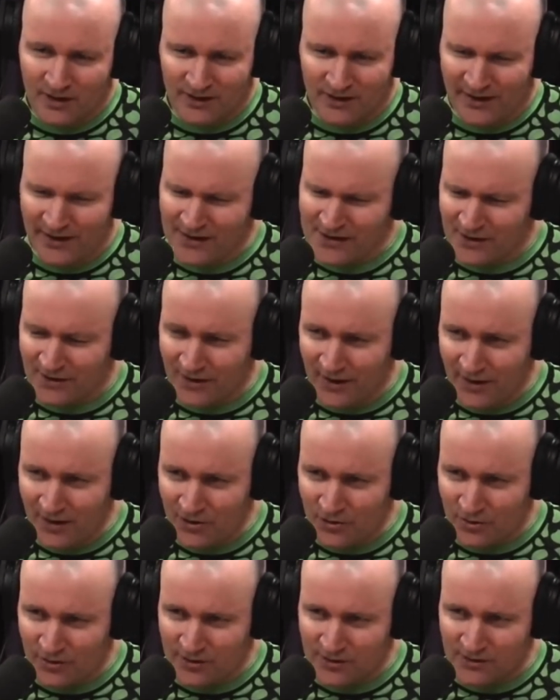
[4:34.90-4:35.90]
Legs are
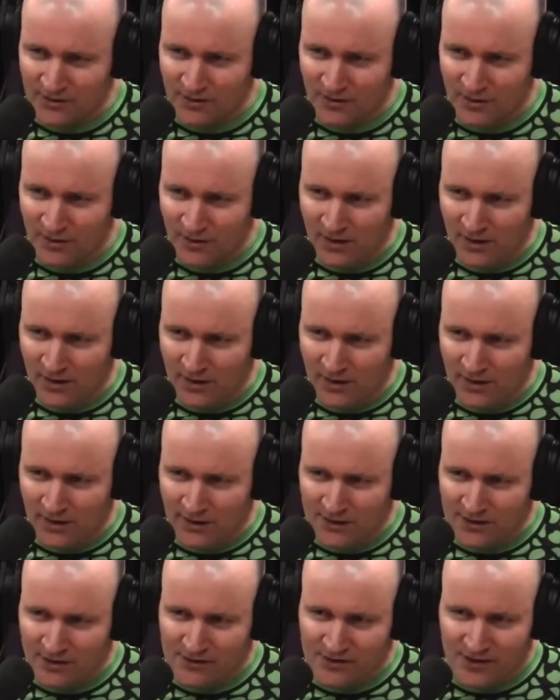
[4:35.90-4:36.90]
dangerous.
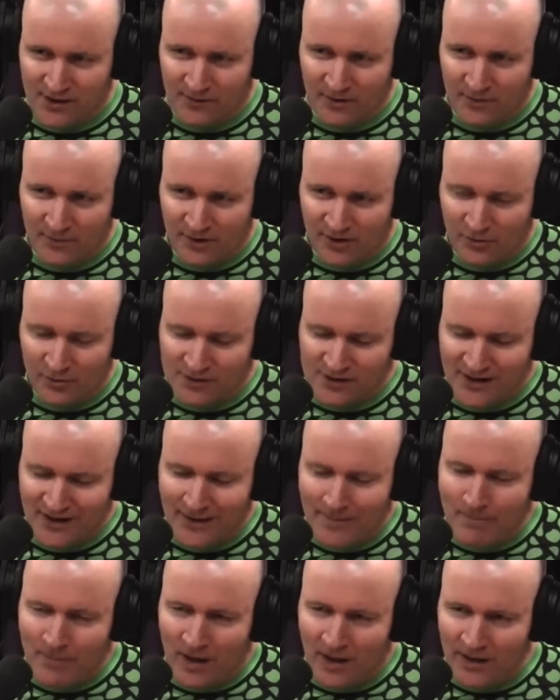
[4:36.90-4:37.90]
So step number 2 is
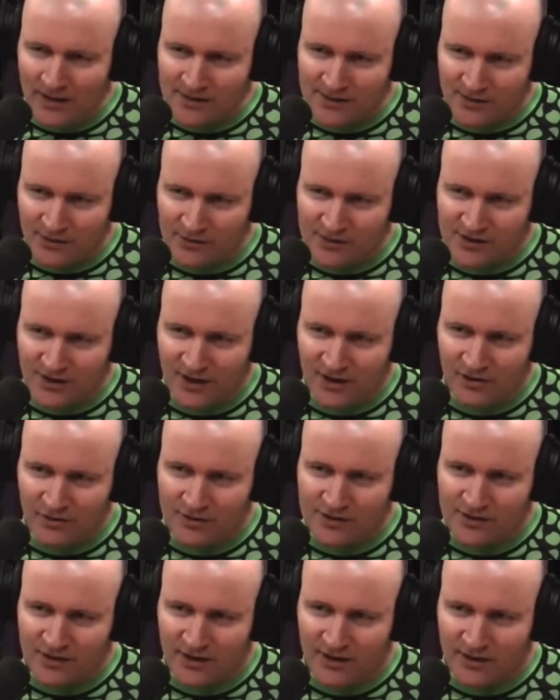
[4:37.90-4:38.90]
get past those
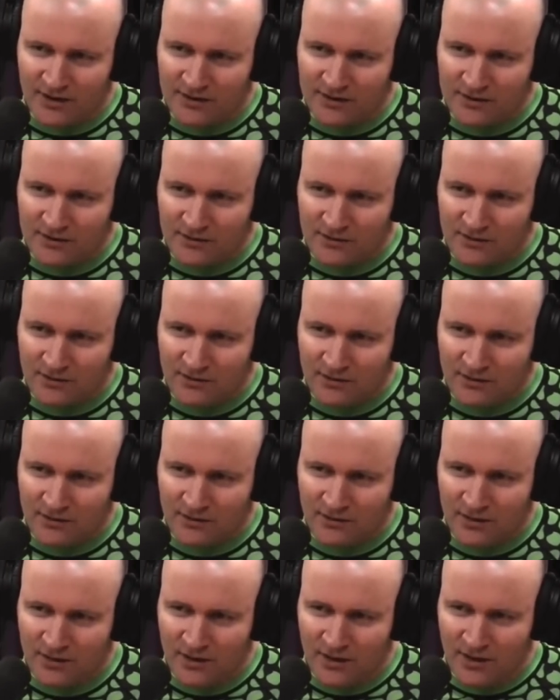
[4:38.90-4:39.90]
dangerous legs.
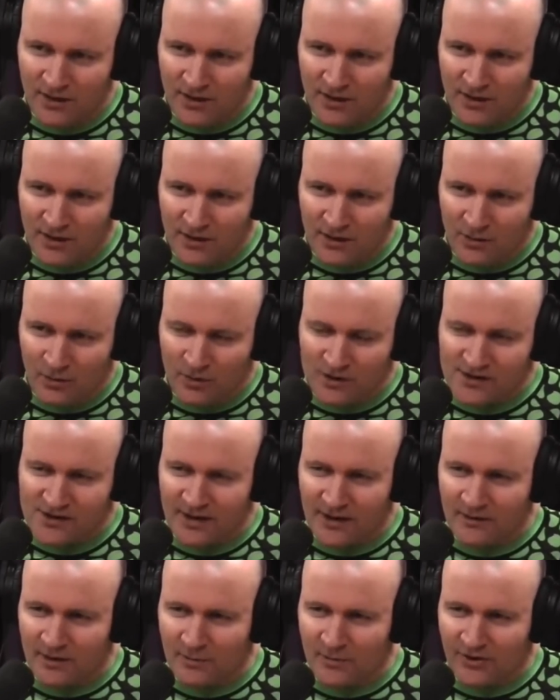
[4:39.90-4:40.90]
What's
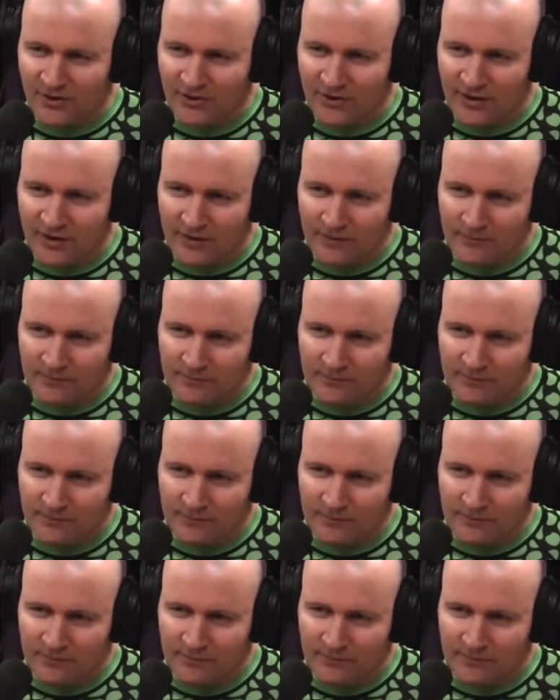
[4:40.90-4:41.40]
step number 3?